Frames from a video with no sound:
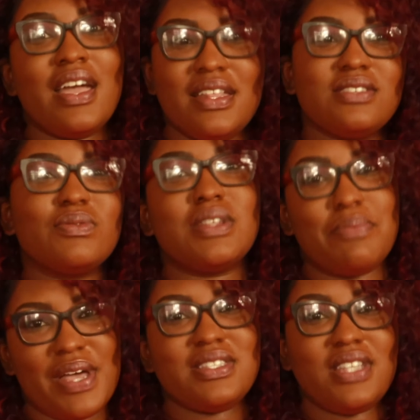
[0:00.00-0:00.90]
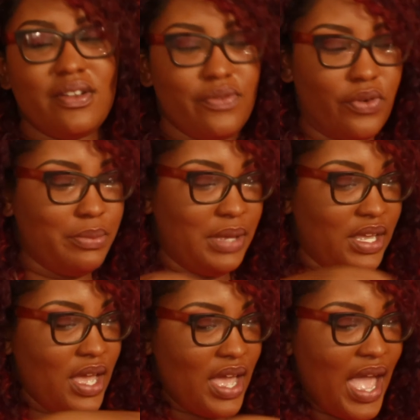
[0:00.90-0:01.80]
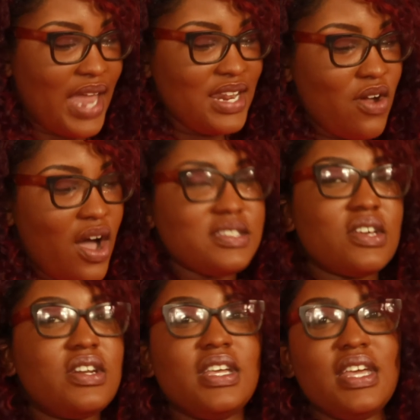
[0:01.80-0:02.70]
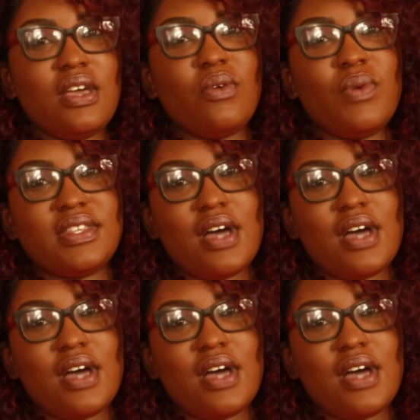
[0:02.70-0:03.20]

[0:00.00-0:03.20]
This was the best thing for me. And you're also going to get it with